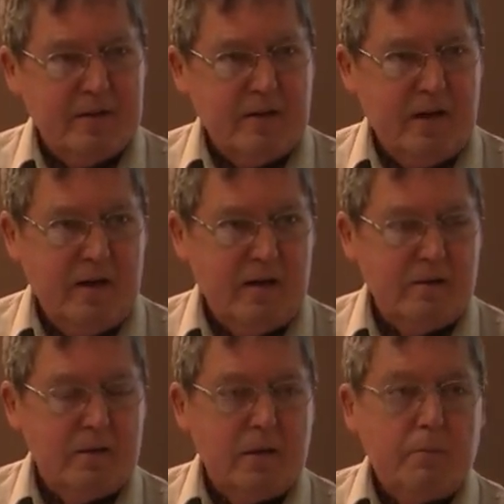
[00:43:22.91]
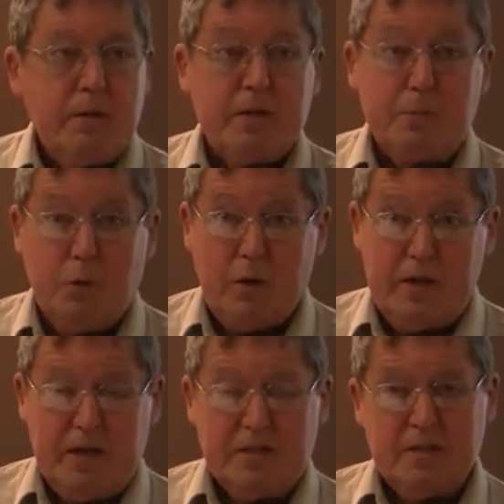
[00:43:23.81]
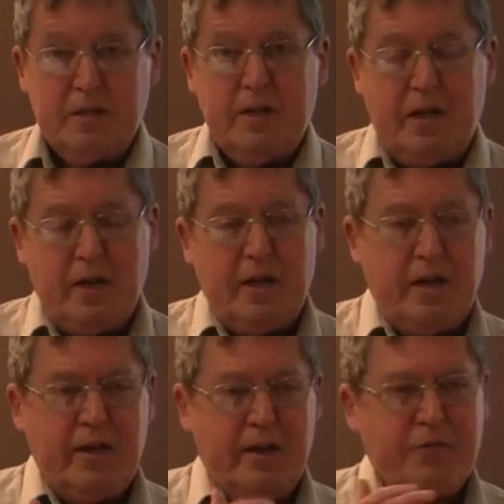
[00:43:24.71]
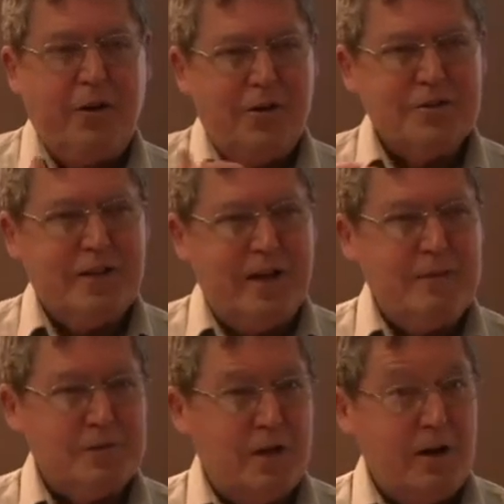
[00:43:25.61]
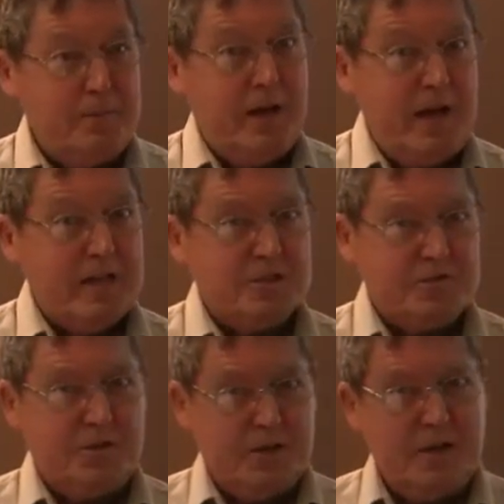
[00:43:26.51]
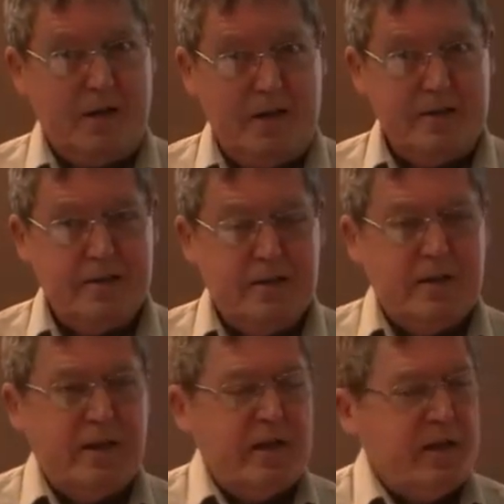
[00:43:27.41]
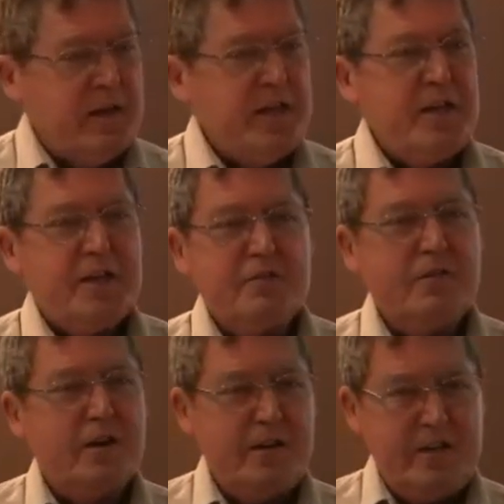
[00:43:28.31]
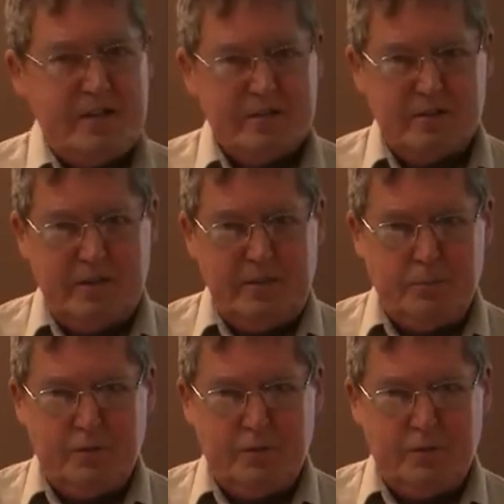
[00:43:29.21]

Uh, but the point is, if all times are past for God, he can very easily